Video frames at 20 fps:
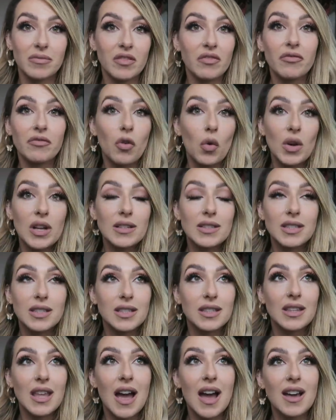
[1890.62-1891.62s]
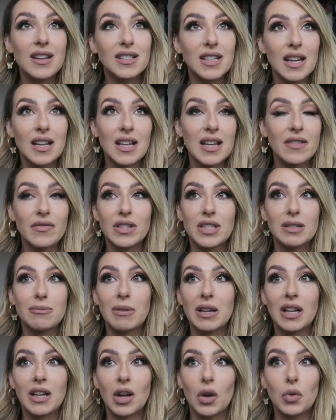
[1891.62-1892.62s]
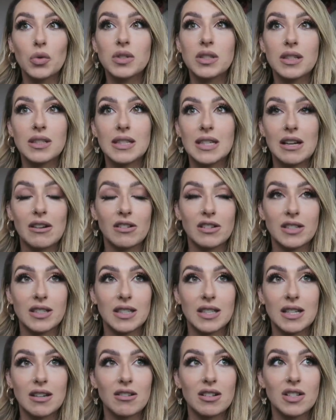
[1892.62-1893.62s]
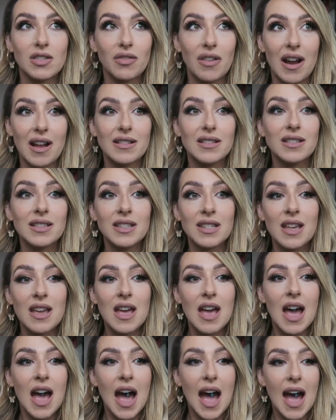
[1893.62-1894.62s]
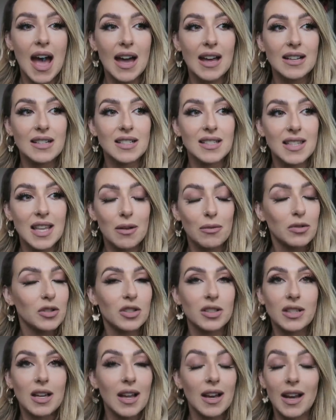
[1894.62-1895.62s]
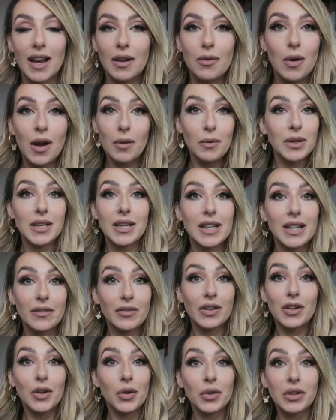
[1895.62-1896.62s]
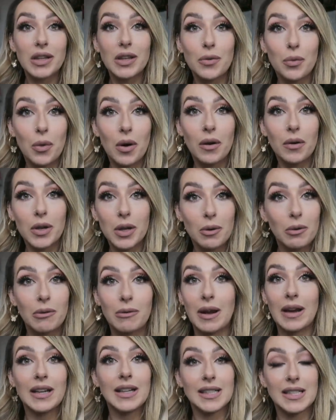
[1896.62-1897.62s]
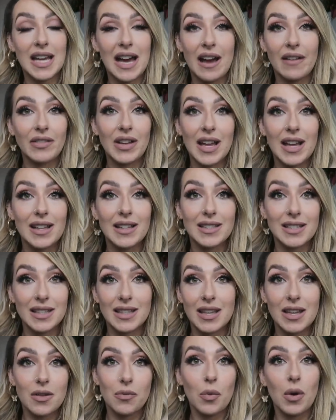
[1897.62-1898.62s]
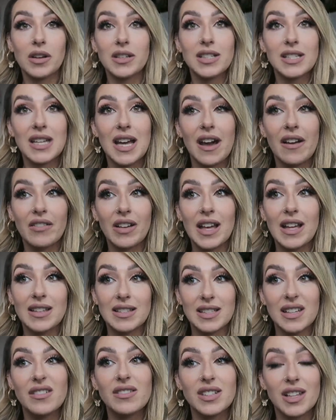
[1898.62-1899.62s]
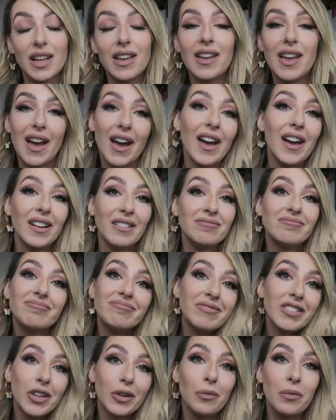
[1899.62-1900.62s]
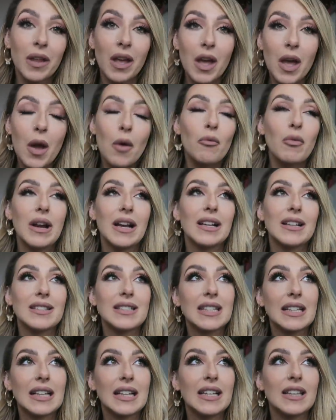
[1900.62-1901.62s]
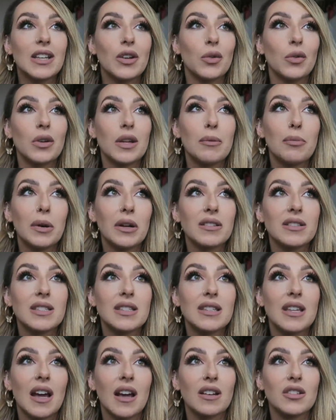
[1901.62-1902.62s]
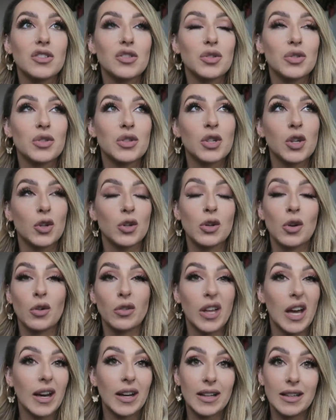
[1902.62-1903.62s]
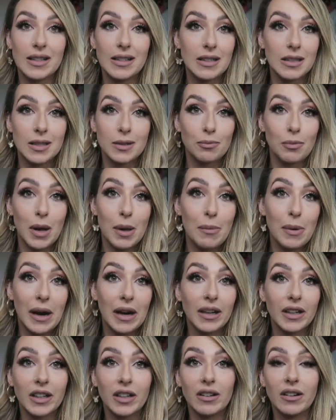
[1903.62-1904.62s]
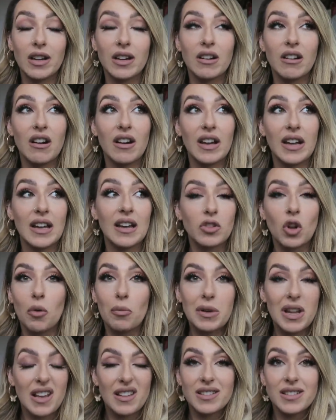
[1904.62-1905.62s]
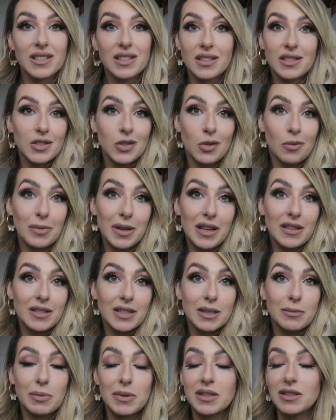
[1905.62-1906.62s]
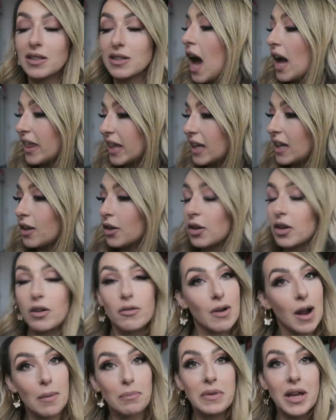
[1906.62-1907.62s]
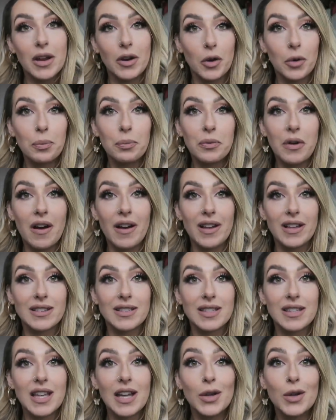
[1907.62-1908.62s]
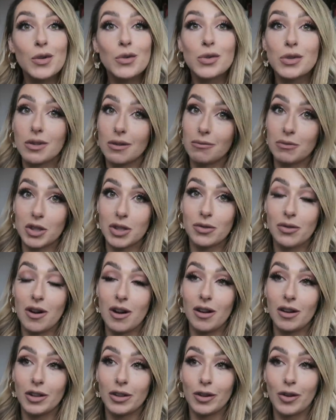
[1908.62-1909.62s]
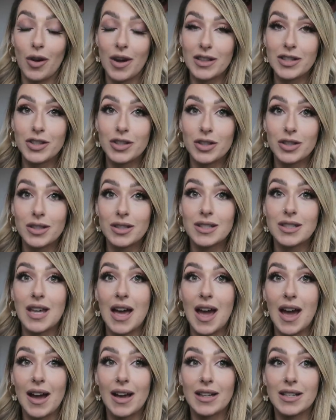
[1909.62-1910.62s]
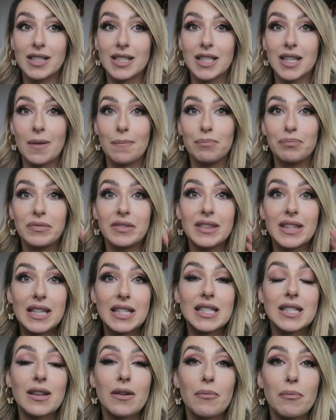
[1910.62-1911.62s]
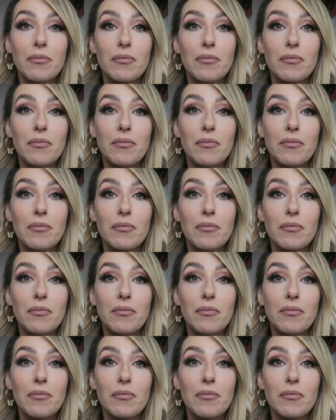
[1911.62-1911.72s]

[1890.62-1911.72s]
voiced that uh, even to my closest nearest and dearest friends and they were just kind of like wow we didn't even know that you you were ready to have kids and that you wanted to have kids and I was like yeah you know realistically the only person that should know that is my partner and I nobody else it's nobody else's business I think I'm gonna wrap that up guys thank you so much for all your questions and this